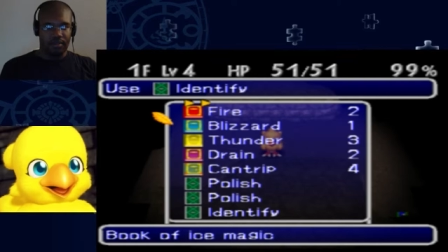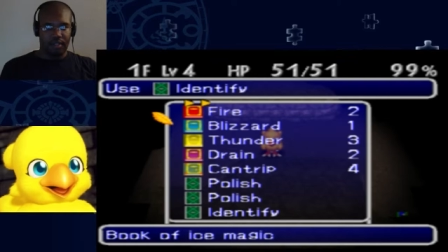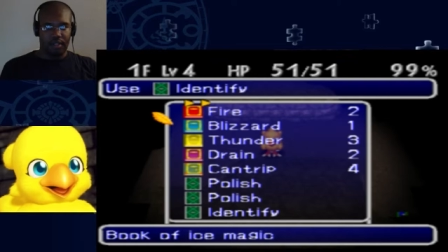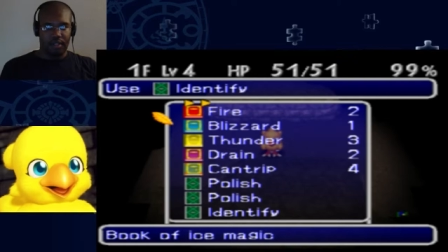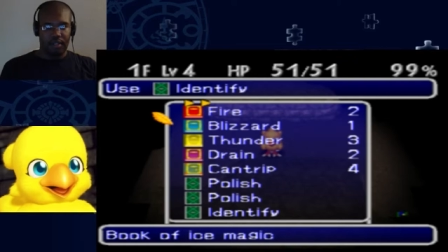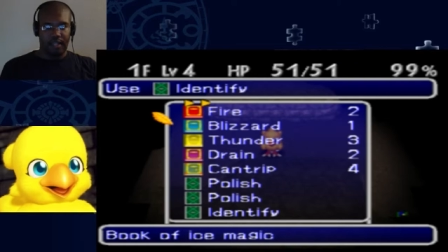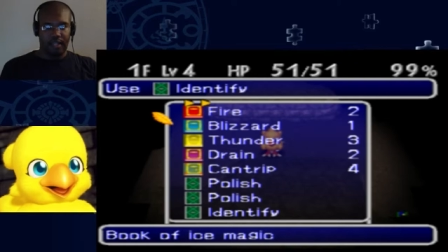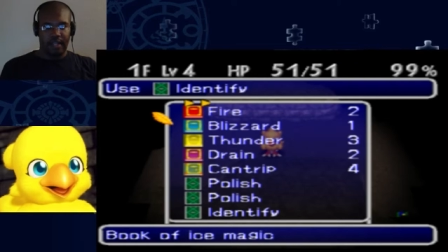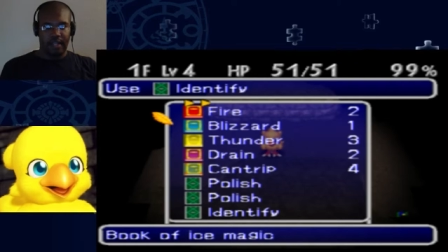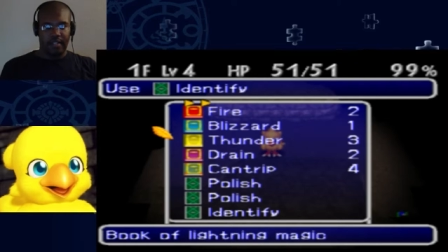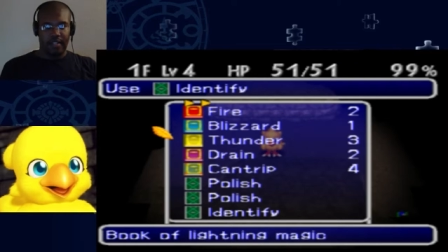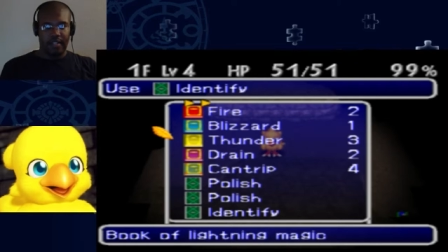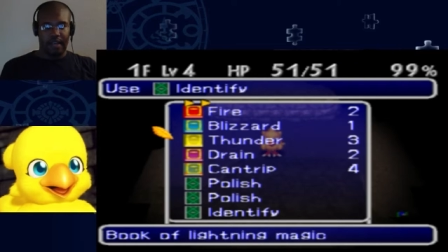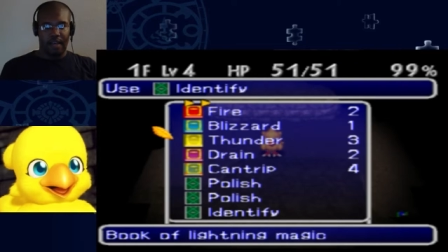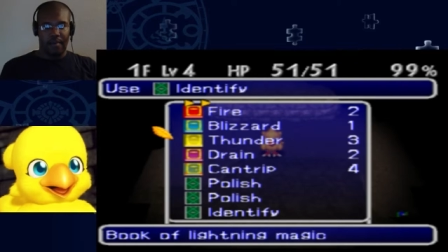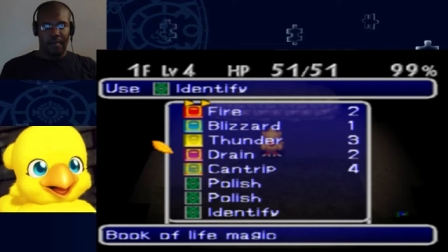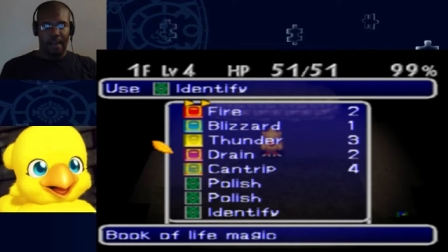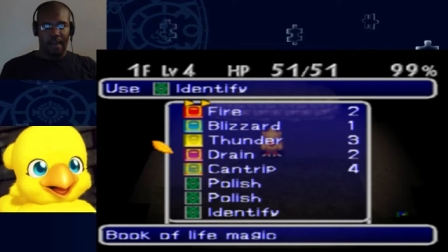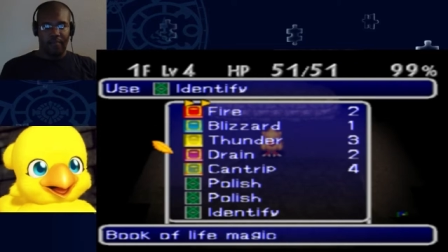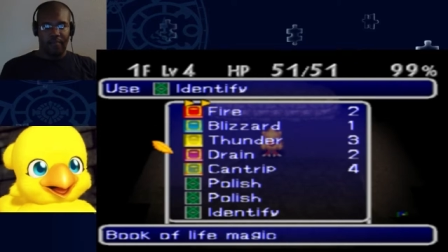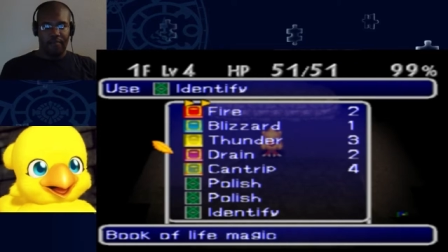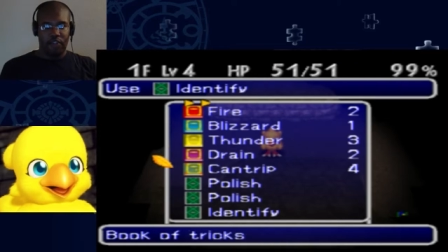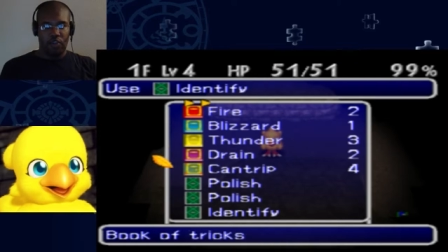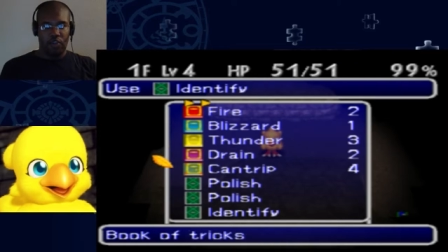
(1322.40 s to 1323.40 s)
that's that. We
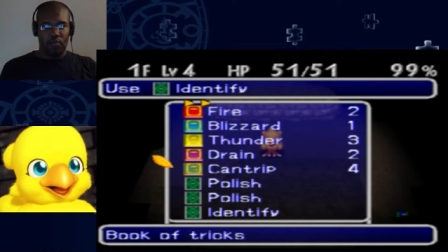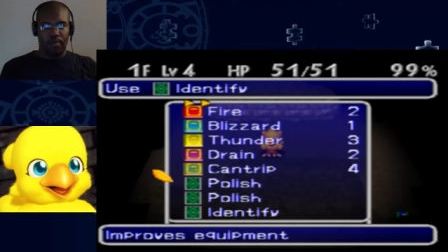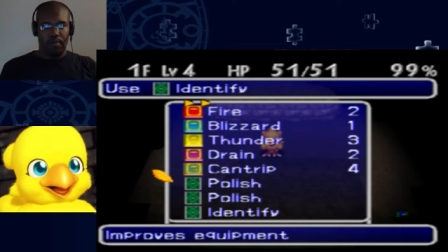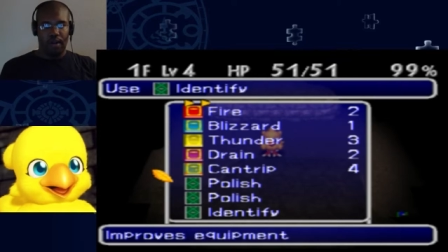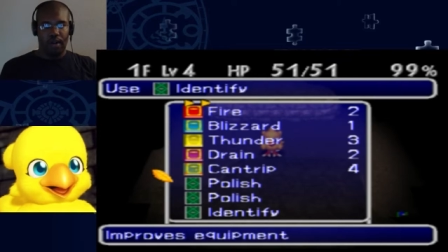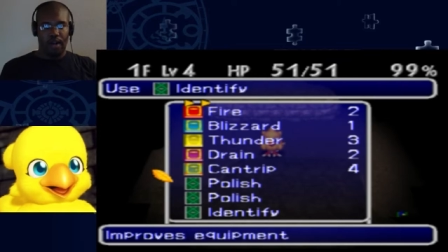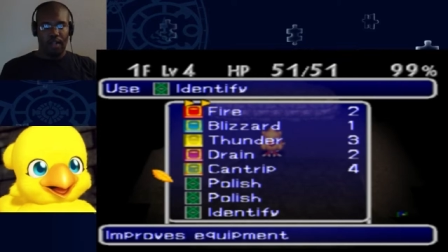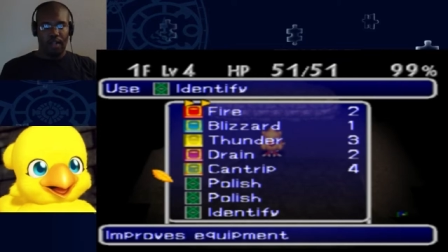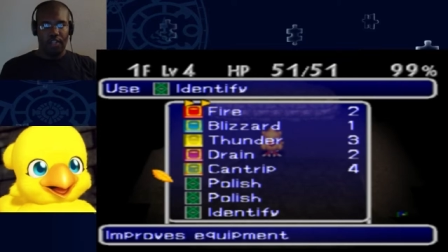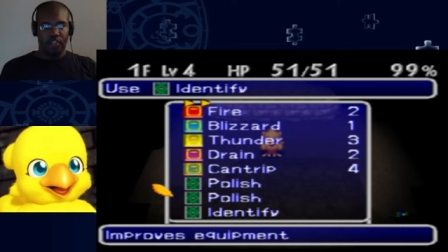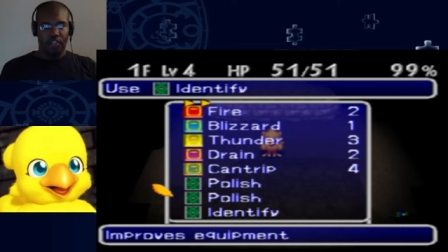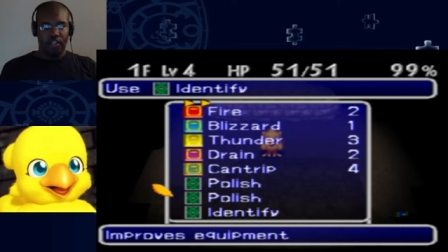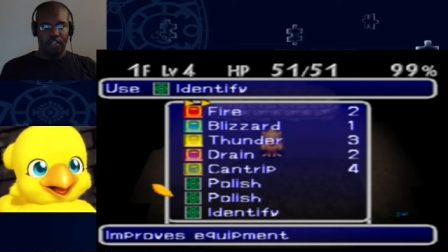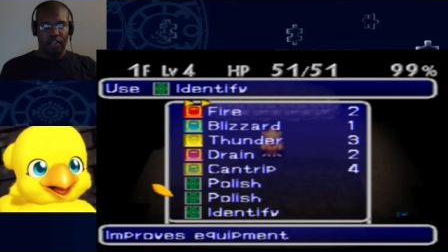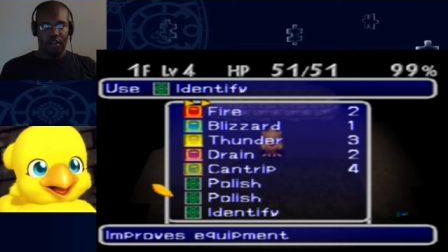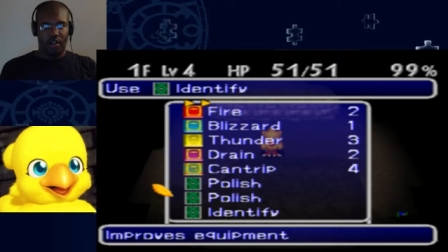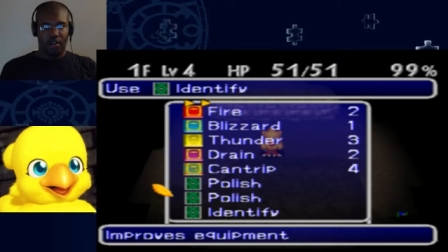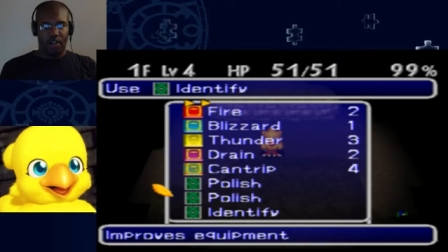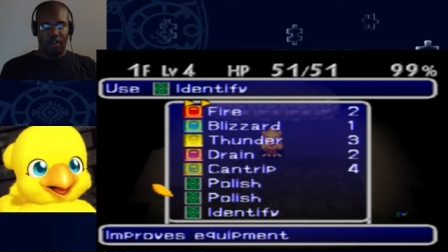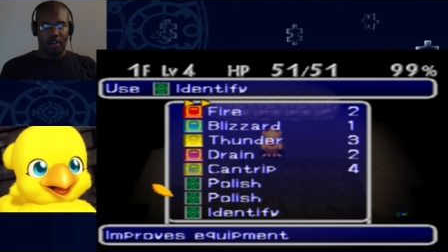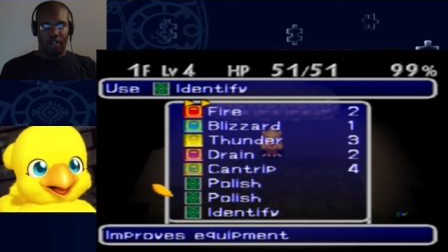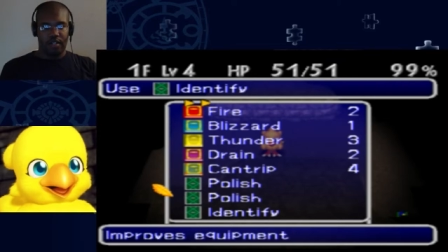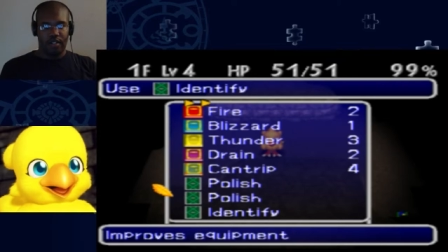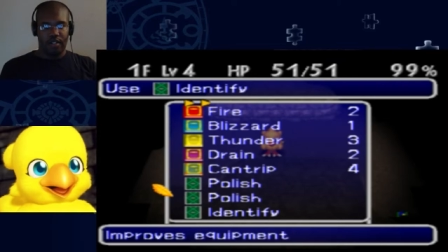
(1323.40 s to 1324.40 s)
have two polished
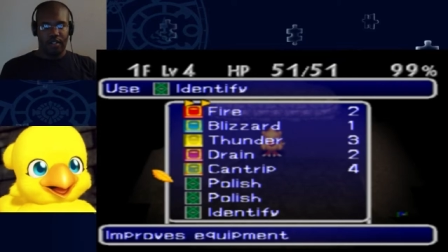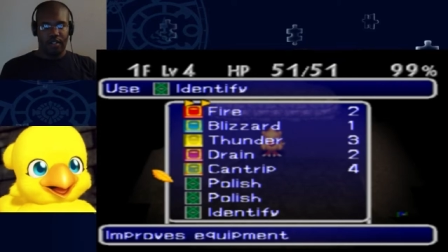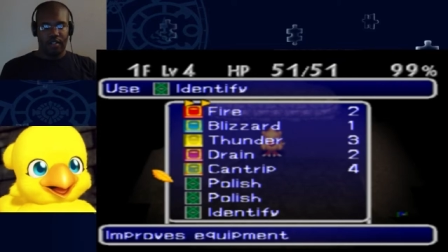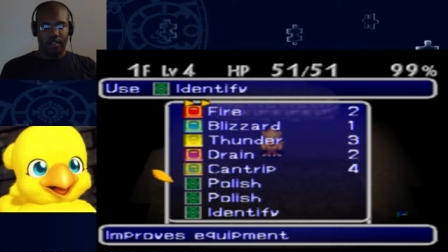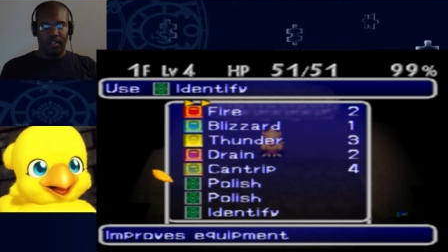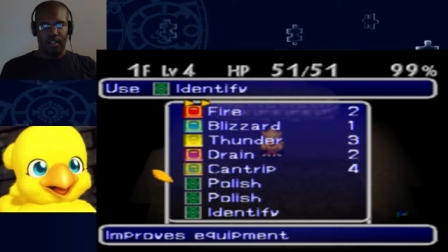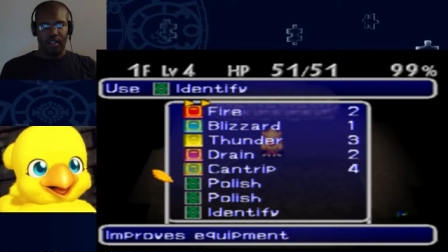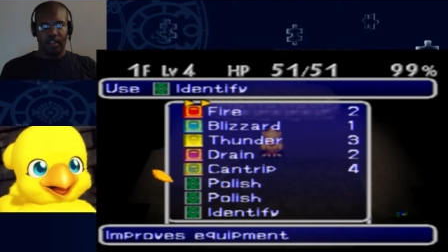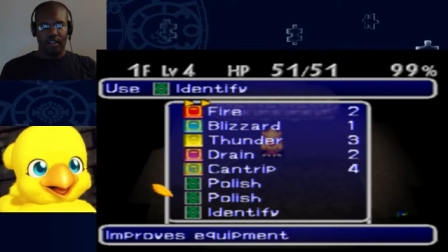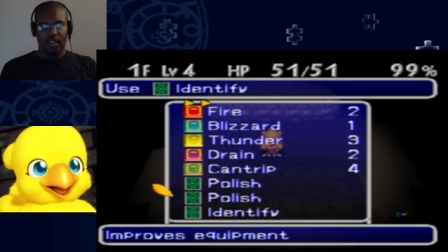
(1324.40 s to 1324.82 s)
cards,